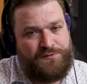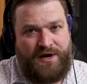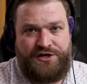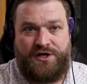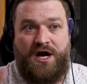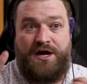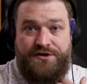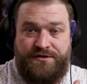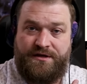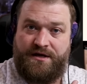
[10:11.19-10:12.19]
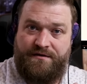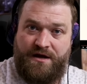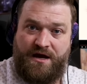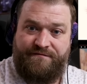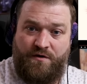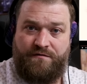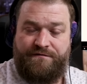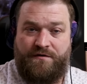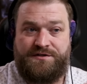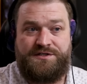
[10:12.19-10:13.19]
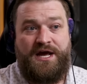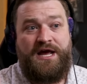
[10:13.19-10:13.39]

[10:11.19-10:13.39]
pressure under the uh, vocal folds,